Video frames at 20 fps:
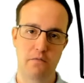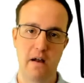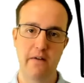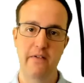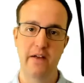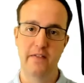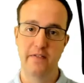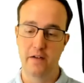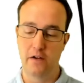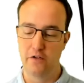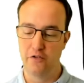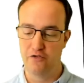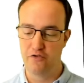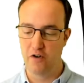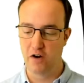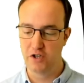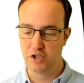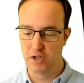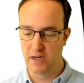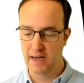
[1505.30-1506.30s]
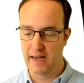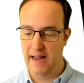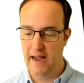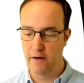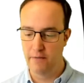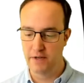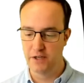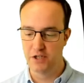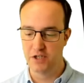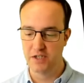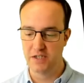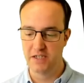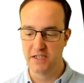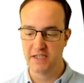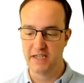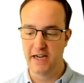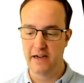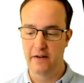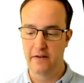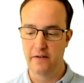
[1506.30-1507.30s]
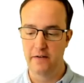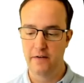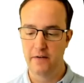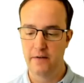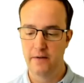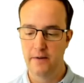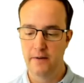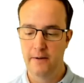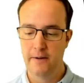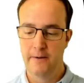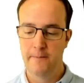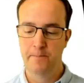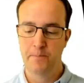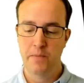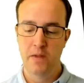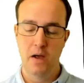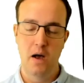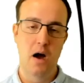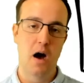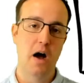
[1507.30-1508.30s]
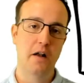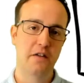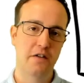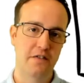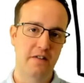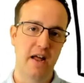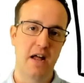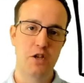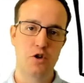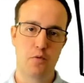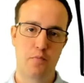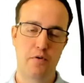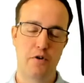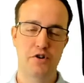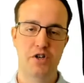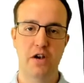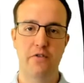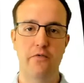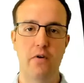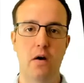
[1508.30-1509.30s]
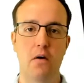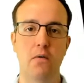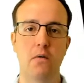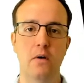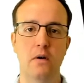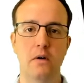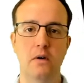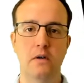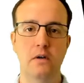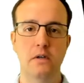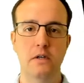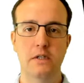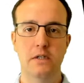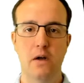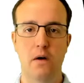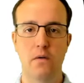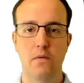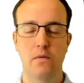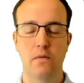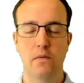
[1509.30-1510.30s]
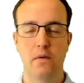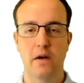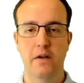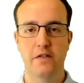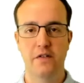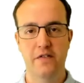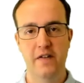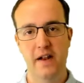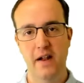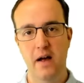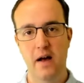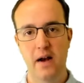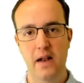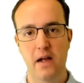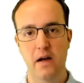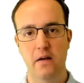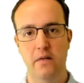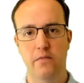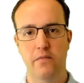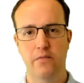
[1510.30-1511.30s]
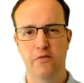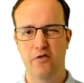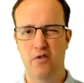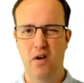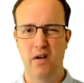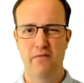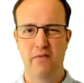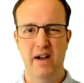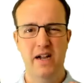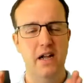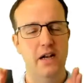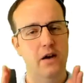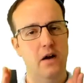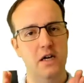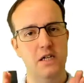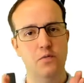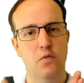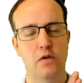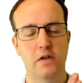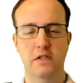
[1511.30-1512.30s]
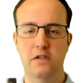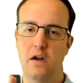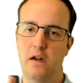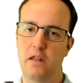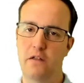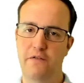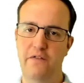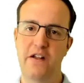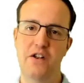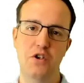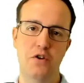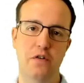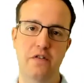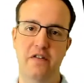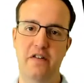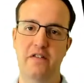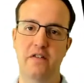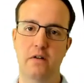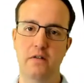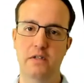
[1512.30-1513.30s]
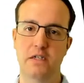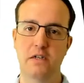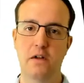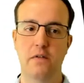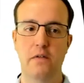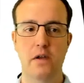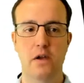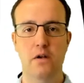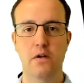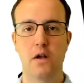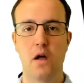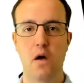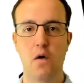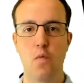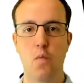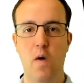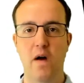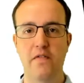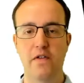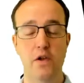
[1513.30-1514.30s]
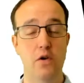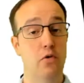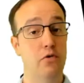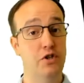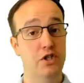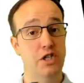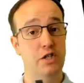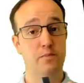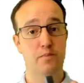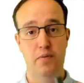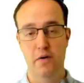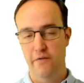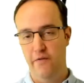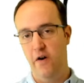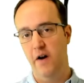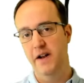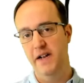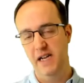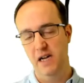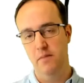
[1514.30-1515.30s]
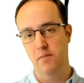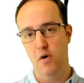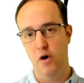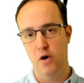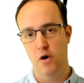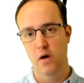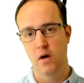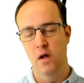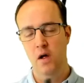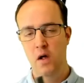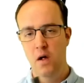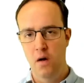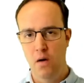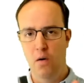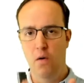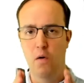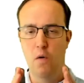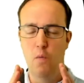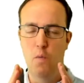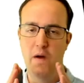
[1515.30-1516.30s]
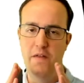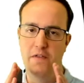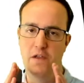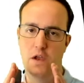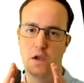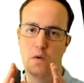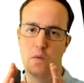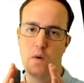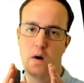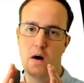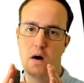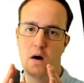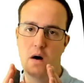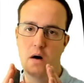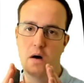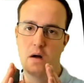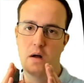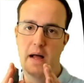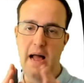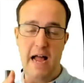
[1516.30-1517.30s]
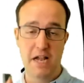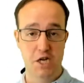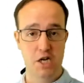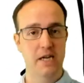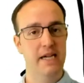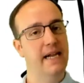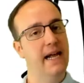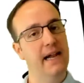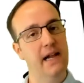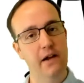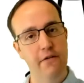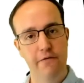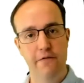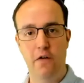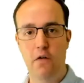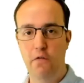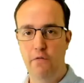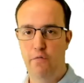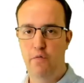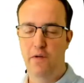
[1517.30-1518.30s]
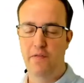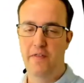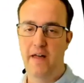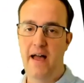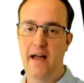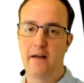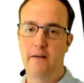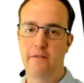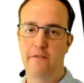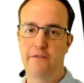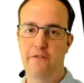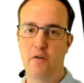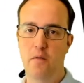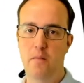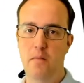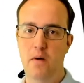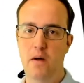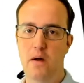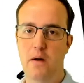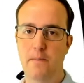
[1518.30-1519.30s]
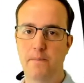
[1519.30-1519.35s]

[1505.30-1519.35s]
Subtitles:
Revit and the Construction Cloud in just a second. Understand your project role. So as I said earlier, try and recognize what side of the fence you sit on so that you know whether you're just providing a model or whether you are actually getting involved with that from